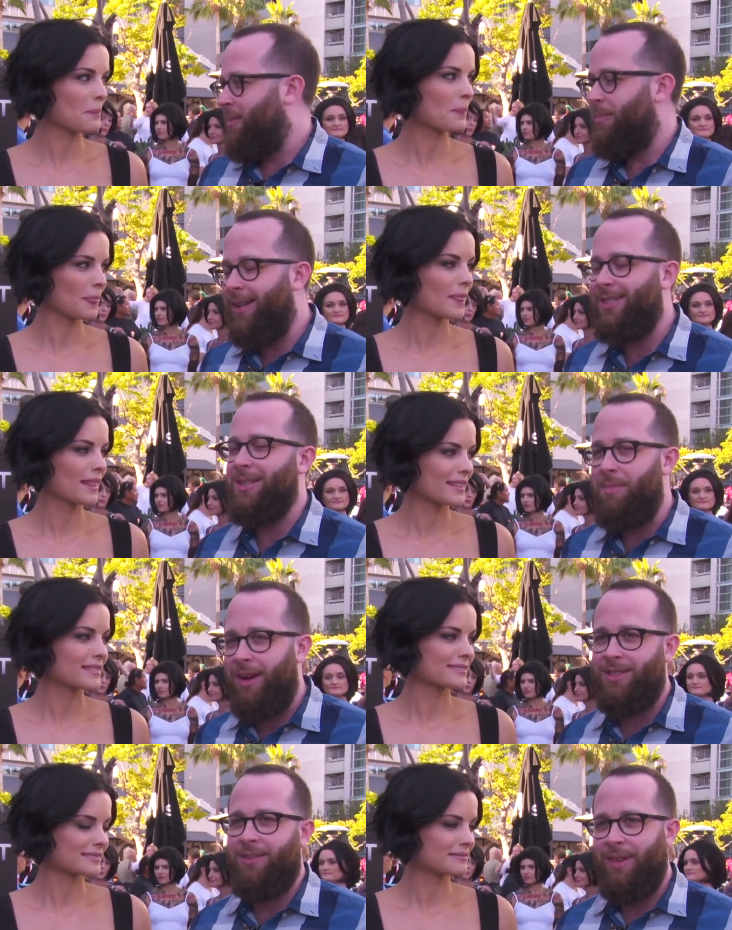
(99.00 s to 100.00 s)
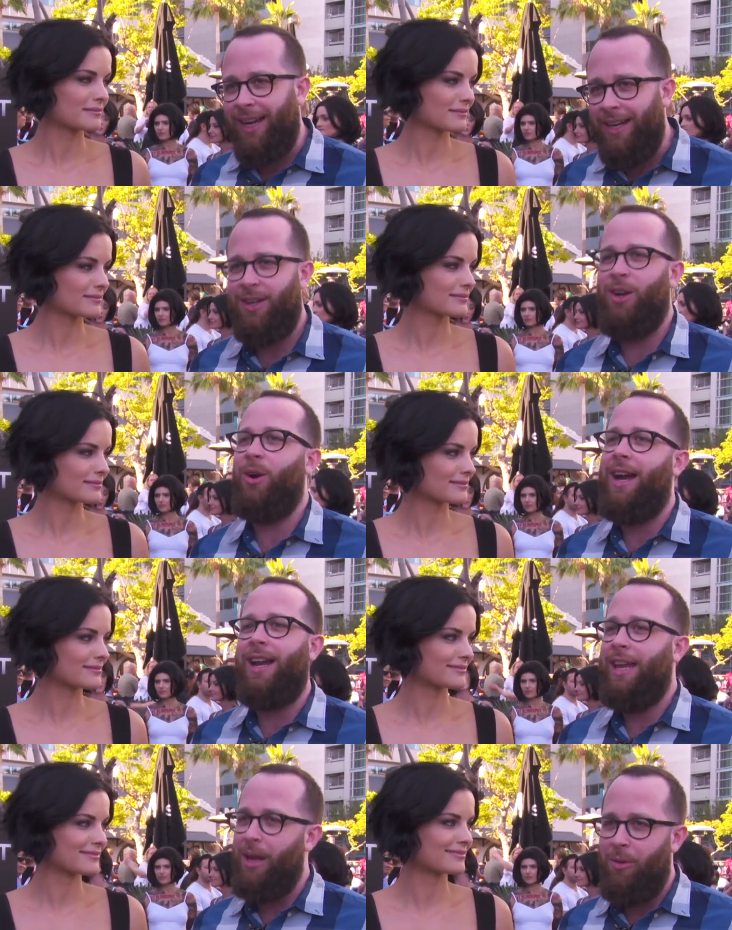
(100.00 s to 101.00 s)
Speaker 1: months and months of like, oh God,
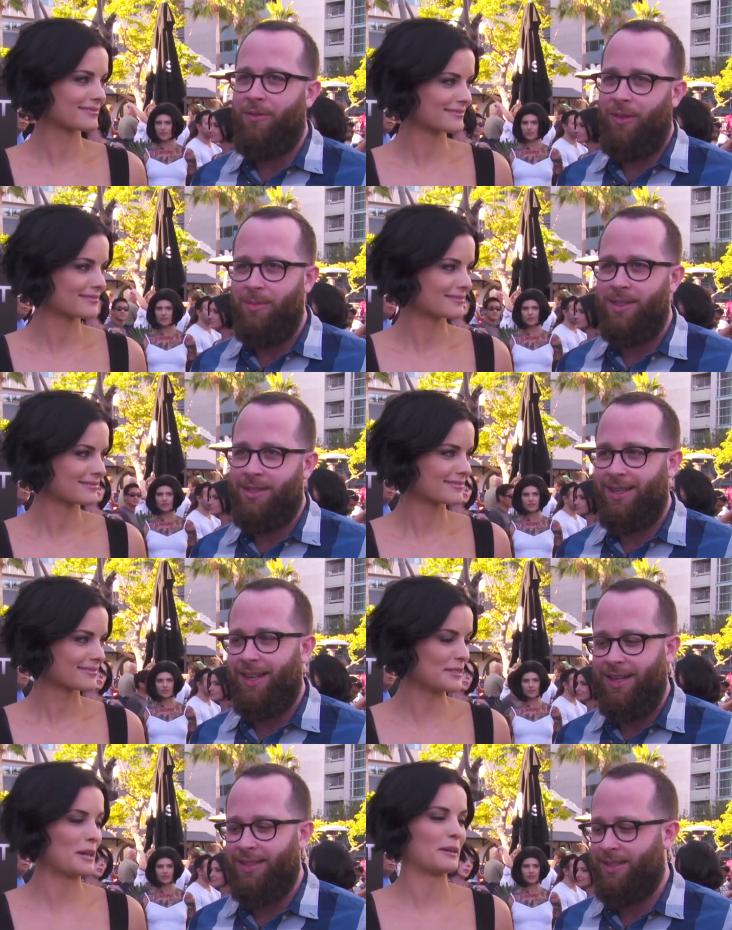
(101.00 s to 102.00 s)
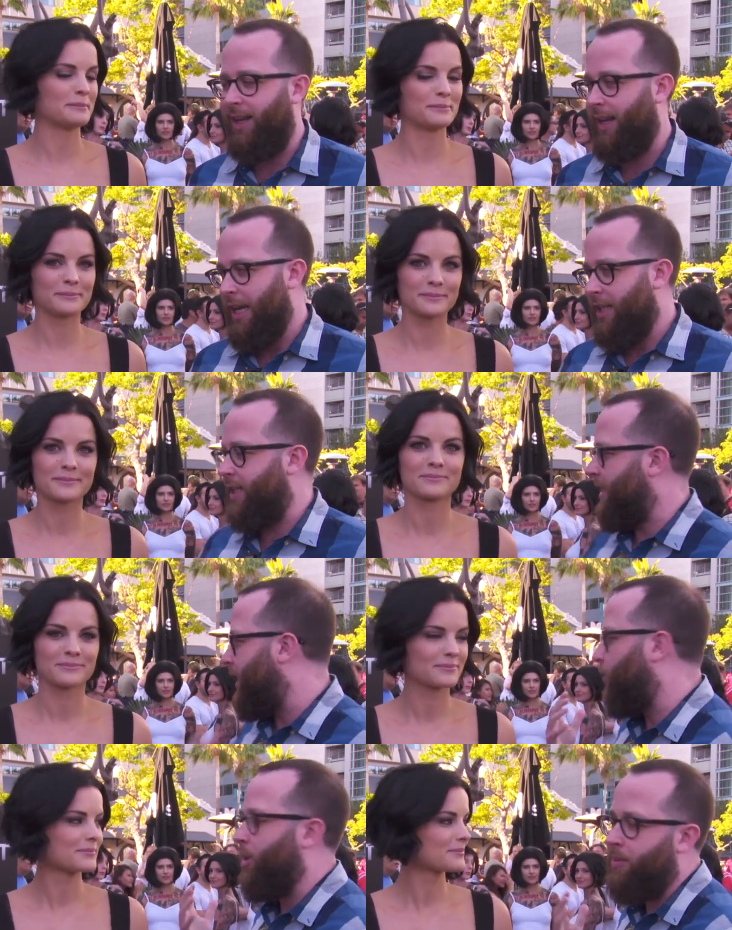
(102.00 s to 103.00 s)
I can't wait for them to see it. Yeah. It's like to see
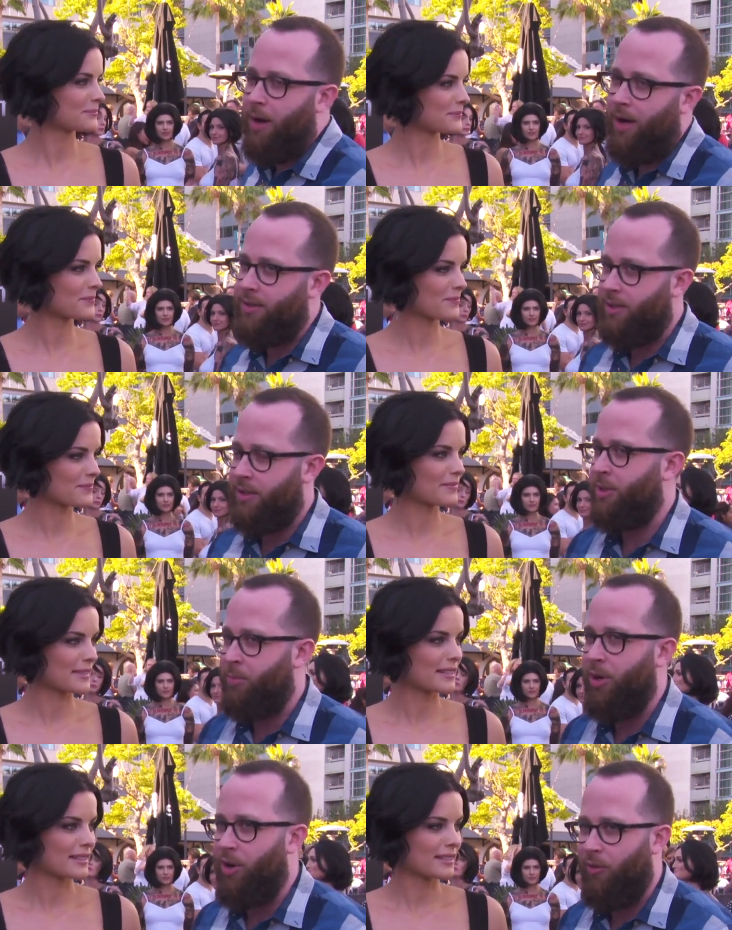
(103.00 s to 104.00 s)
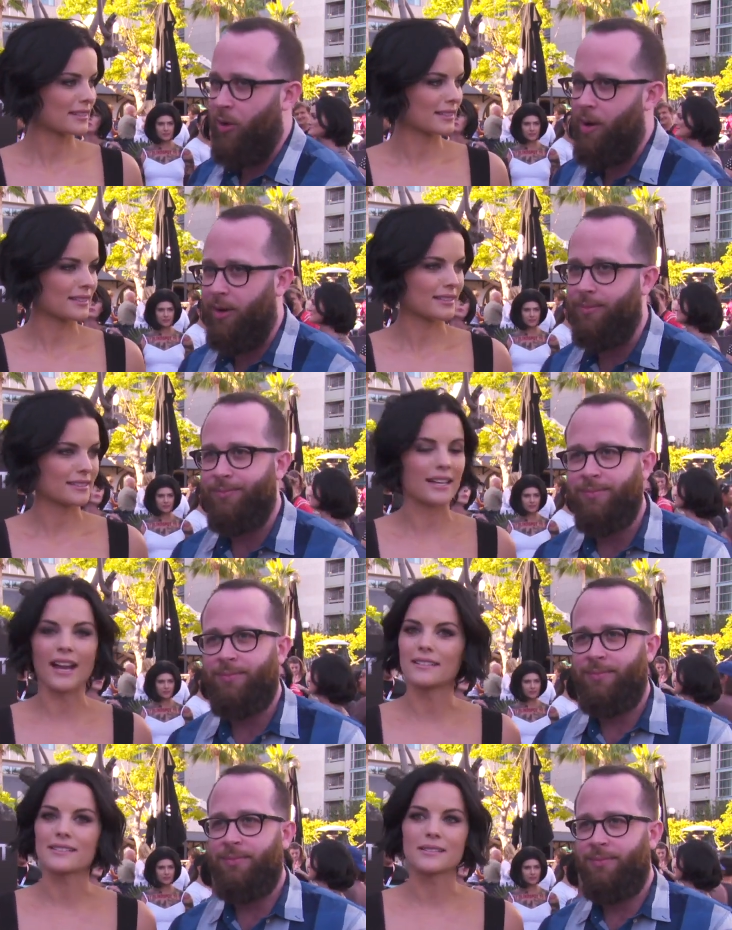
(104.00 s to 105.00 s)
the response is, is pretty overwhelming.
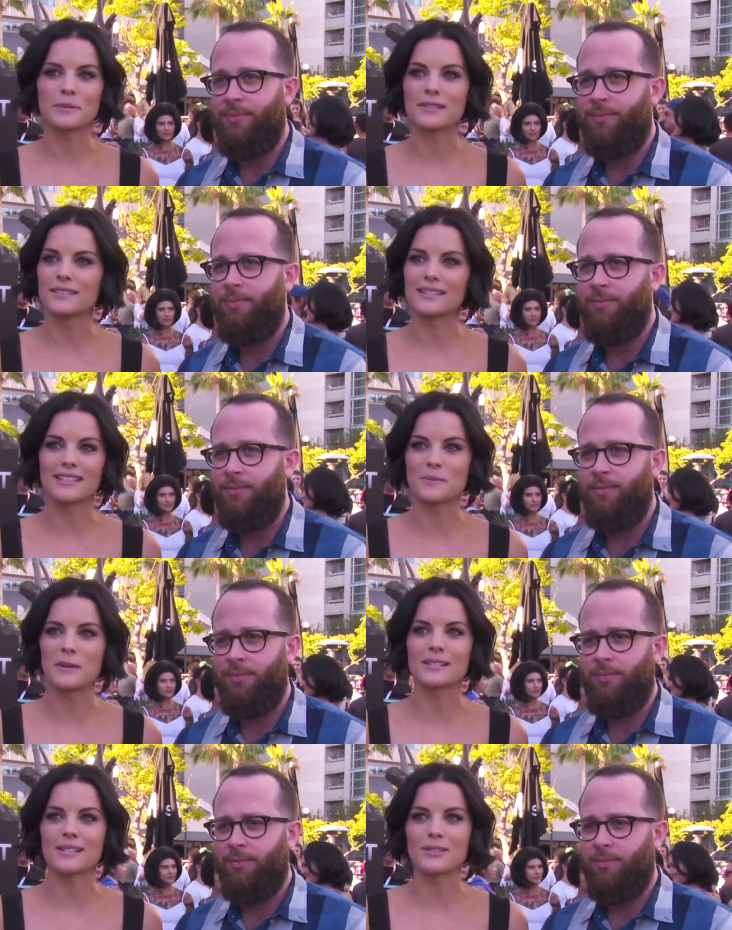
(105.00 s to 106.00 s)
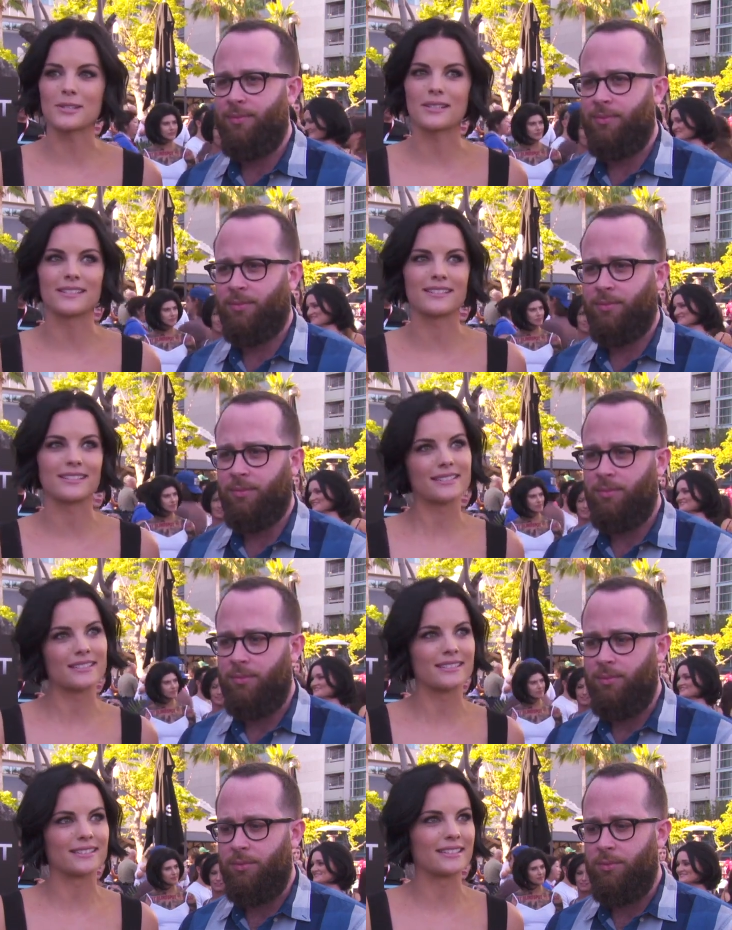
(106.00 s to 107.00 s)
Speaker 2: Yeah, it's been it's been such a,
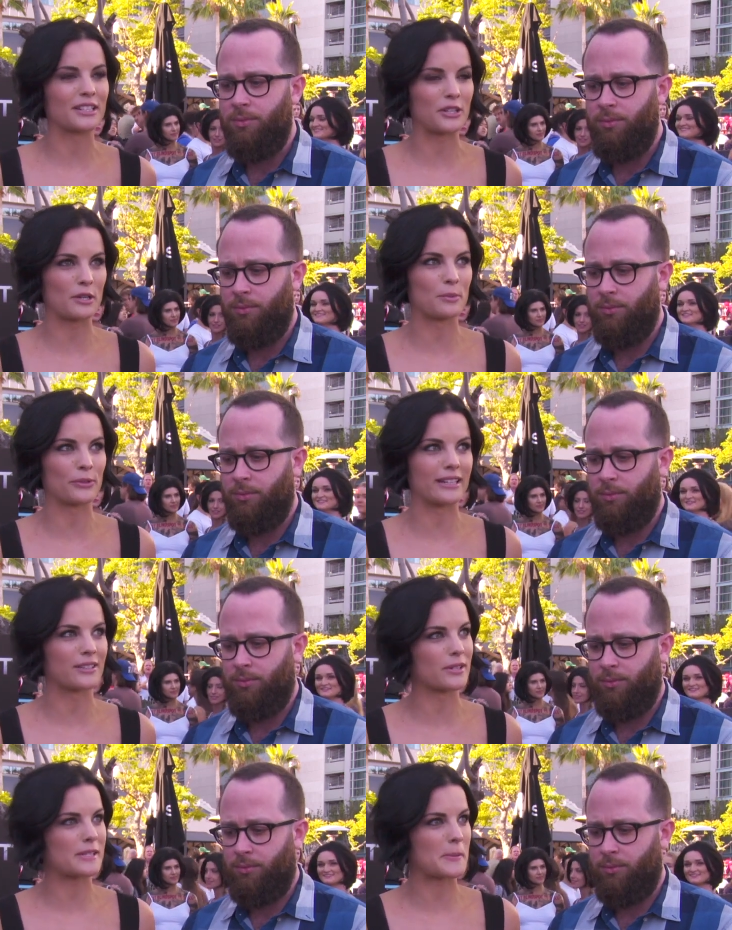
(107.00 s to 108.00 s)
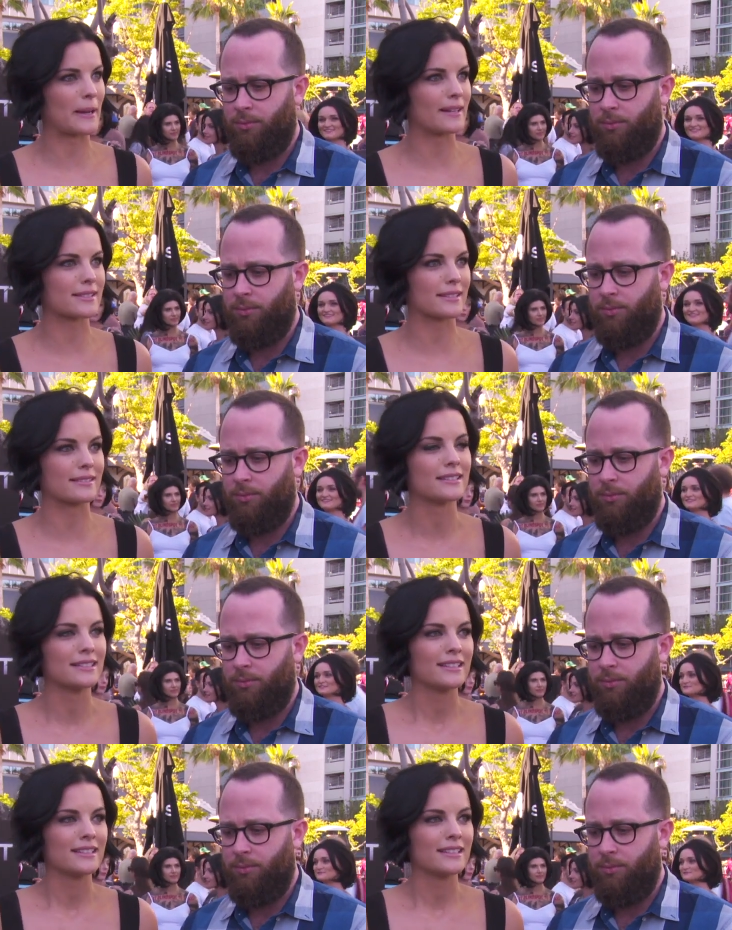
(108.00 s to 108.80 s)
a an incredible thing to experience, and